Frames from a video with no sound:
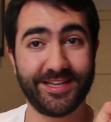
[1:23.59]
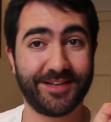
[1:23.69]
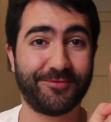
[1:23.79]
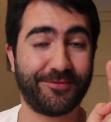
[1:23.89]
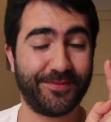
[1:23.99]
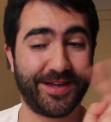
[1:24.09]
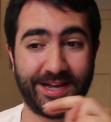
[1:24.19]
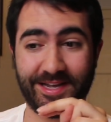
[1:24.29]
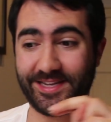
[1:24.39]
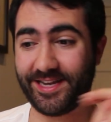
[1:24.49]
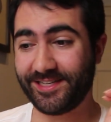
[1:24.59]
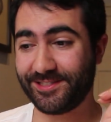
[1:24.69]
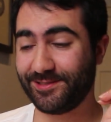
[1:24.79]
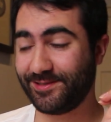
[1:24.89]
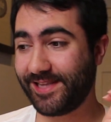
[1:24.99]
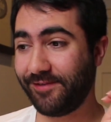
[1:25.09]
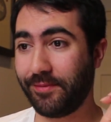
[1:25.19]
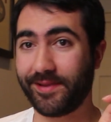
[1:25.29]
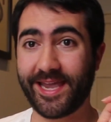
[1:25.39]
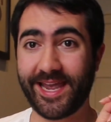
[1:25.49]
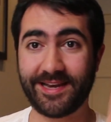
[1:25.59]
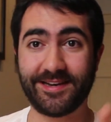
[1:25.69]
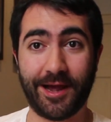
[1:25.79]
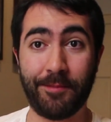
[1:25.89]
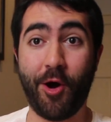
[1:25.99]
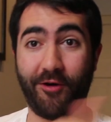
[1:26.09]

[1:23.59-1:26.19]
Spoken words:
If I stuff up again, I'm